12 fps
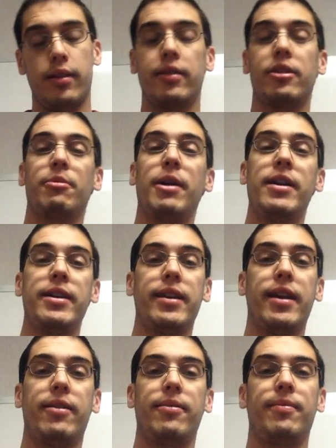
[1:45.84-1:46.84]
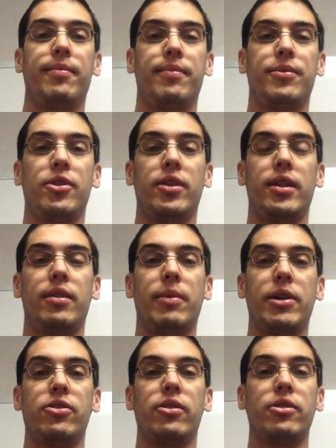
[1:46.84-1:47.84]
you're behind now. So you need to
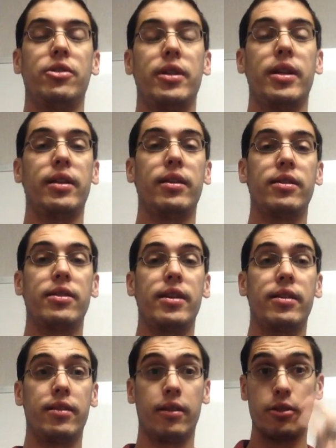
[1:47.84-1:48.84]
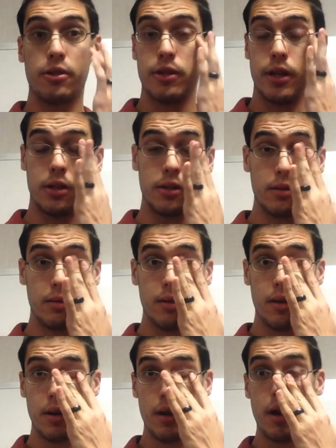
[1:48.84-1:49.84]
make sure that you're getting these key signature changes.
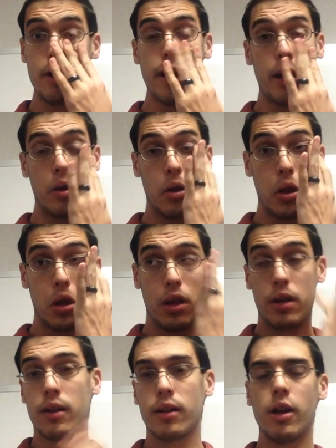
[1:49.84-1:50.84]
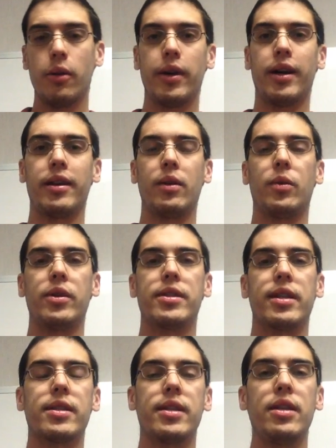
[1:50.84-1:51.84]
Alright, going on to
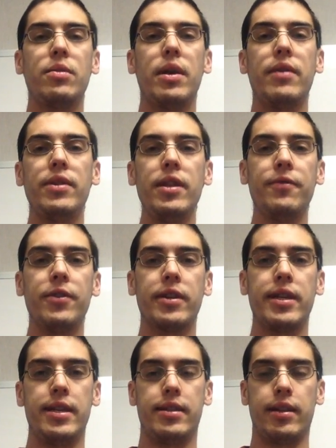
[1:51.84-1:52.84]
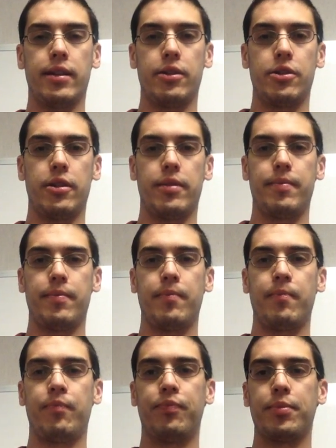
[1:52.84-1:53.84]
116, we have a different key signature.
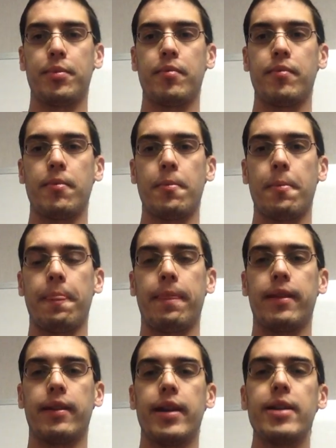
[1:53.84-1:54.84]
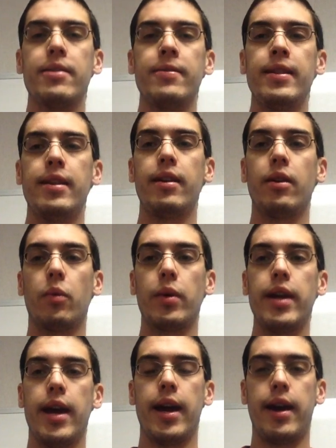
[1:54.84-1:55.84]
Okay,
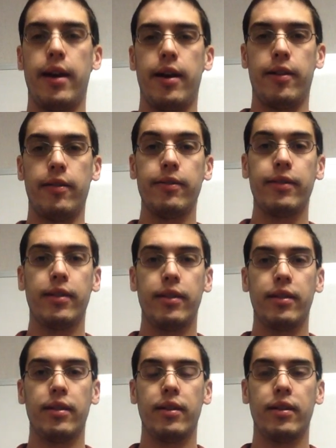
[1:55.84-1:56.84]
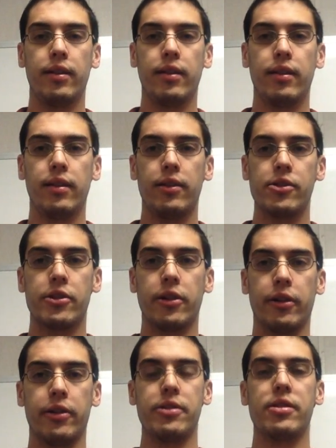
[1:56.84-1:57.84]
we have
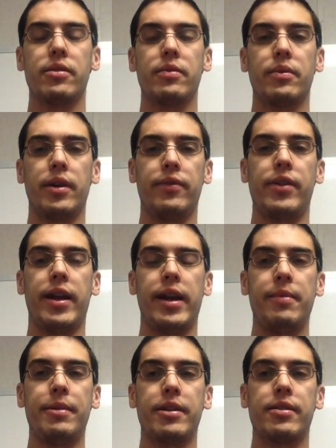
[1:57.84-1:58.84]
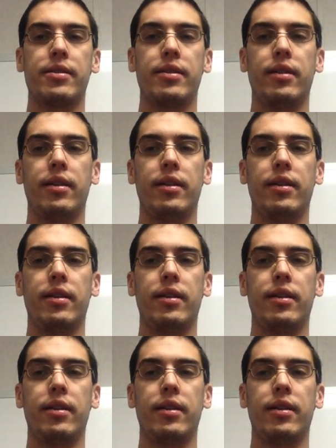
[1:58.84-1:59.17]
slurs, we have dynamics,